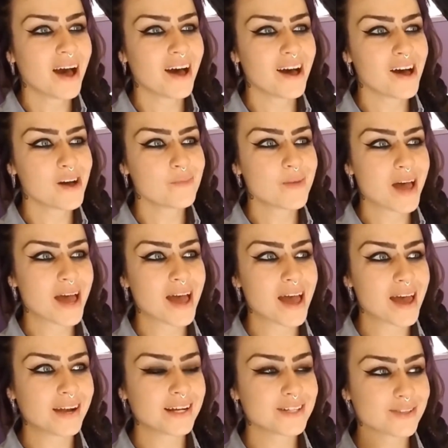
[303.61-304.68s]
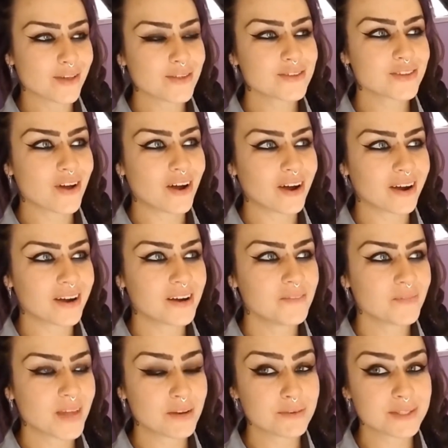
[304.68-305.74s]
And I saw this
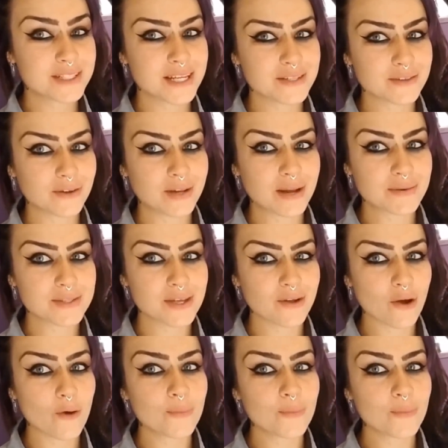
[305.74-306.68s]
car and it was diesel and I was like,